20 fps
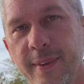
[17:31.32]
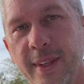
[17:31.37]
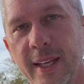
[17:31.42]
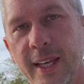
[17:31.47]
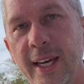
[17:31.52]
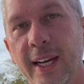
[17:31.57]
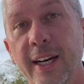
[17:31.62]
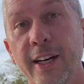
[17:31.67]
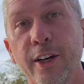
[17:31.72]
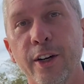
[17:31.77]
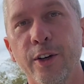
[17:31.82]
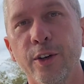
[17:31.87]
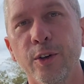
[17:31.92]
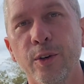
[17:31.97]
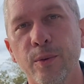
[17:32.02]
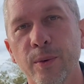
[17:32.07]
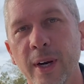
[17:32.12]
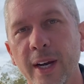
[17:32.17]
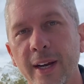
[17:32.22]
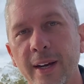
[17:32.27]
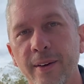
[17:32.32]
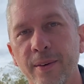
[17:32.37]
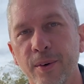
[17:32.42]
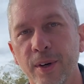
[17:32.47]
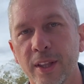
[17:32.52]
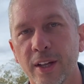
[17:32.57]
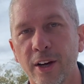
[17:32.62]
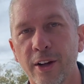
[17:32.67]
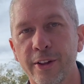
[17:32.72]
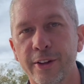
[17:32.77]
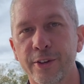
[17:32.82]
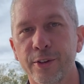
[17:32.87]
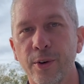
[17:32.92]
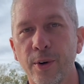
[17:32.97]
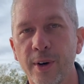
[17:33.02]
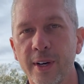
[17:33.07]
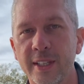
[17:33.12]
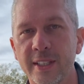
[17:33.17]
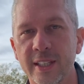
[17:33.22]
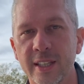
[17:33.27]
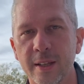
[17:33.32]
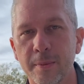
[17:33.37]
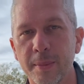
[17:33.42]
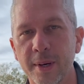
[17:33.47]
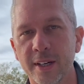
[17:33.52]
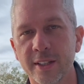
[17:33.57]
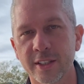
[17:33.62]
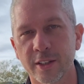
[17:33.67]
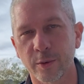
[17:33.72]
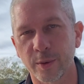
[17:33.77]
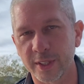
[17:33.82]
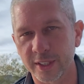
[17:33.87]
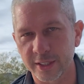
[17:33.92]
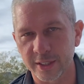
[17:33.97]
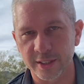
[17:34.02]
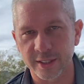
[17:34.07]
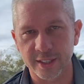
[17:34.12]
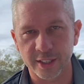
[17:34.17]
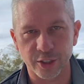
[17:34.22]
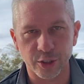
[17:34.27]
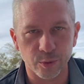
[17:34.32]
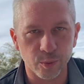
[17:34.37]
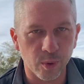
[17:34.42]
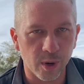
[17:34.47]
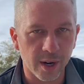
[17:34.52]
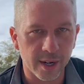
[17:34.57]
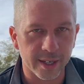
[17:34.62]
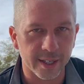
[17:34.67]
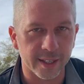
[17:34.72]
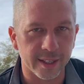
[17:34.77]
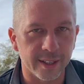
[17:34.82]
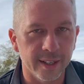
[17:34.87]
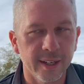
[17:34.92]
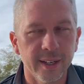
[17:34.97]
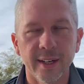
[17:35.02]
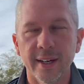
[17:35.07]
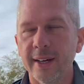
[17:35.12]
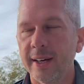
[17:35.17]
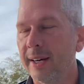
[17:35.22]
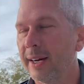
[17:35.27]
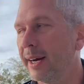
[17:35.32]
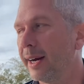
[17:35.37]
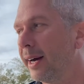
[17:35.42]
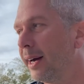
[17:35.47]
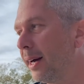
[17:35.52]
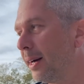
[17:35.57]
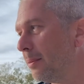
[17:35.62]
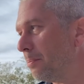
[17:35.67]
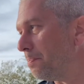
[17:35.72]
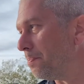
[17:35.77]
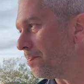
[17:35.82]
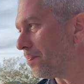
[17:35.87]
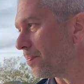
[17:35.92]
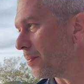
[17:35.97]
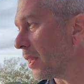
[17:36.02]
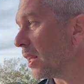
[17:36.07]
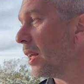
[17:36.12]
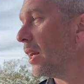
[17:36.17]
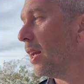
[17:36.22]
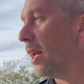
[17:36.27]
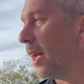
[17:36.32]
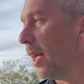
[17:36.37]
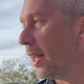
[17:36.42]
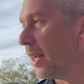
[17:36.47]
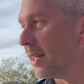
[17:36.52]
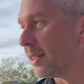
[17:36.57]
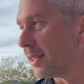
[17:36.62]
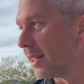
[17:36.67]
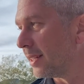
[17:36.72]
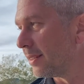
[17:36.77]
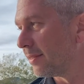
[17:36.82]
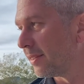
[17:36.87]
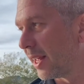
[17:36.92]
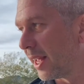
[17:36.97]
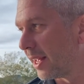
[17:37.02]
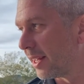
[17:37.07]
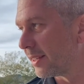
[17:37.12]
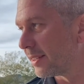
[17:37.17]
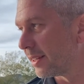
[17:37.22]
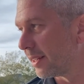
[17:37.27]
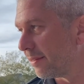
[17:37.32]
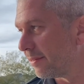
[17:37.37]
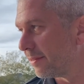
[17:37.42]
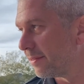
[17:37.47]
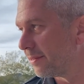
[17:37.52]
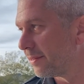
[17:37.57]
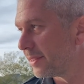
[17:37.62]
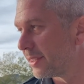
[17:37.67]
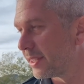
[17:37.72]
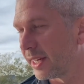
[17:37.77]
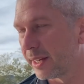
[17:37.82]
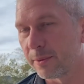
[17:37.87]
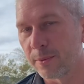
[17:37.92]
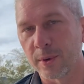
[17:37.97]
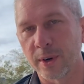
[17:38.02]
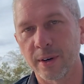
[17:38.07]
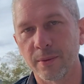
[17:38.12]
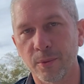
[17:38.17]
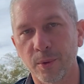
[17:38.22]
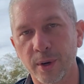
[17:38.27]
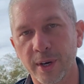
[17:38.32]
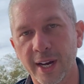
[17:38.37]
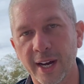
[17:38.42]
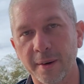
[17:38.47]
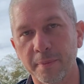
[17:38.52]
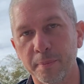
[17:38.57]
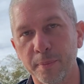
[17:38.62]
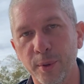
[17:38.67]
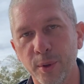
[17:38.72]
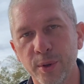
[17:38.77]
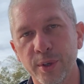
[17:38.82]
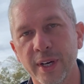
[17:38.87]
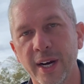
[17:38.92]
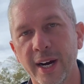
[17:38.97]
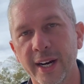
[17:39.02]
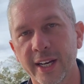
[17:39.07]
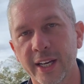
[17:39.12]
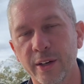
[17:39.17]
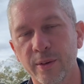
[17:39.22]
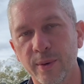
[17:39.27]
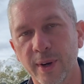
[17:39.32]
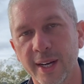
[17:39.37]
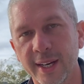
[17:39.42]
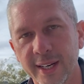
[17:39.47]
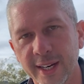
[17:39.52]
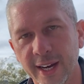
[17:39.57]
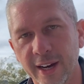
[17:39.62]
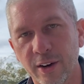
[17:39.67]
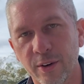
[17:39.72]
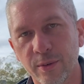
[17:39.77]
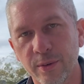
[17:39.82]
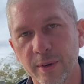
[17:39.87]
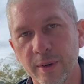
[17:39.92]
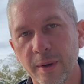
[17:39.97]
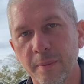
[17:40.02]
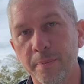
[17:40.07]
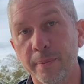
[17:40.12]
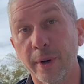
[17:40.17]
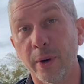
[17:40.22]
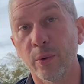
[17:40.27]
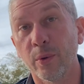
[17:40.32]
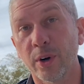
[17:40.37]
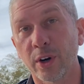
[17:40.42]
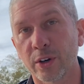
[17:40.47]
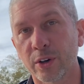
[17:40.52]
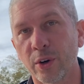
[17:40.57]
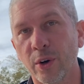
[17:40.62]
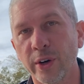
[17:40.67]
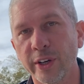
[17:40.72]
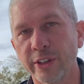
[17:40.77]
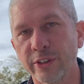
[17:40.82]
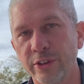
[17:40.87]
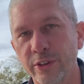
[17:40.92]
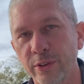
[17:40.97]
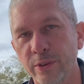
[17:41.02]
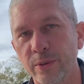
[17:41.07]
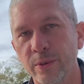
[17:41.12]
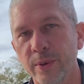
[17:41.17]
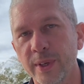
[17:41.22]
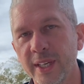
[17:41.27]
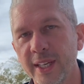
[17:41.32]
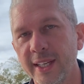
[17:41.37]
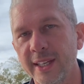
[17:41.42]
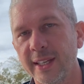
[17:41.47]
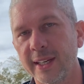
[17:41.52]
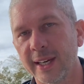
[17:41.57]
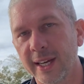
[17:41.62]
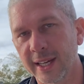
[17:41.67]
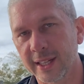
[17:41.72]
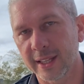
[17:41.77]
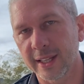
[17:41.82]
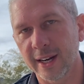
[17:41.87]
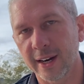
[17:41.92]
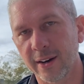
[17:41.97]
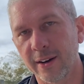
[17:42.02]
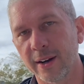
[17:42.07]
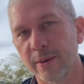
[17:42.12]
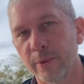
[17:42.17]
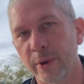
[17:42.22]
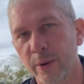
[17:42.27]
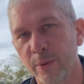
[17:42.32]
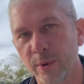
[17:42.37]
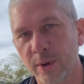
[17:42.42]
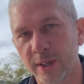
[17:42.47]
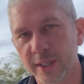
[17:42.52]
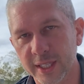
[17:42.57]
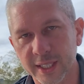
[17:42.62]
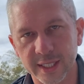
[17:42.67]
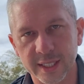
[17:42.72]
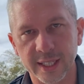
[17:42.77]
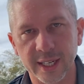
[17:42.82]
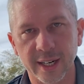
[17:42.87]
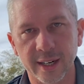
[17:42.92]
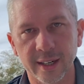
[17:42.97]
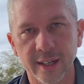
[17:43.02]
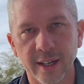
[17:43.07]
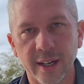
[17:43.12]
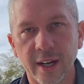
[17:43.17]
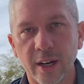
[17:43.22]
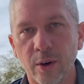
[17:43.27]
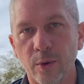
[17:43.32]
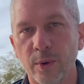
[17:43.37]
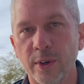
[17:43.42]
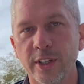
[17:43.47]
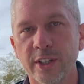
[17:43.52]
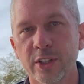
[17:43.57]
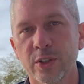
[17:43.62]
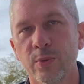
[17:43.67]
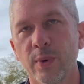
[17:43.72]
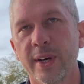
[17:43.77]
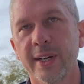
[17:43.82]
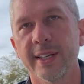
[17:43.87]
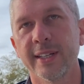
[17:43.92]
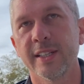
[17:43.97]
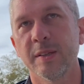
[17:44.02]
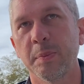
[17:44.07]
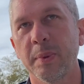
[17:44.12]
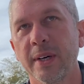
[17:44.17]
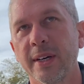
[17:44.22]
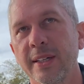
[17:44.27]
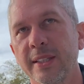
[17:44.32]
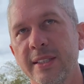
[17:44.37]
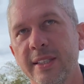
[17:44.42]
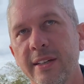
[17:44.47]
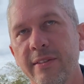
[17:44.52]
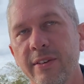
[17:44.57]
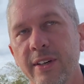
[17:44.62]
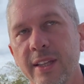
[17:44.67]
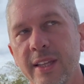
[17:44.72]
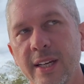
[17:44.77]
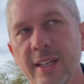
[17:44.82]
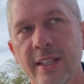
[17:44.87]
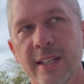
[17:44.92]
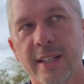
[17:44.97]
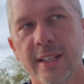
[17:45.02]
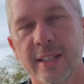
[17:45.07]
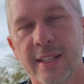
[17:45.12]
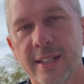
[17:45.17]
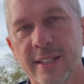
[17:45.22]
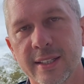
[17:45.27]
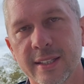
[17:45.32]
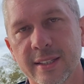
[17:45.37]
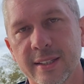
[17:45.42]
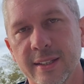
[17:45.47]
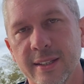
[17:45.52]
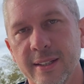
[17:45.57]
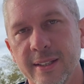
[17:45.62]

getting a new rig with all the toys and the bells and whistles that you wanted. And as I said, we're not boondocking right now, but we're going to. We need to get there, and we will get there. We just want to experience everything that this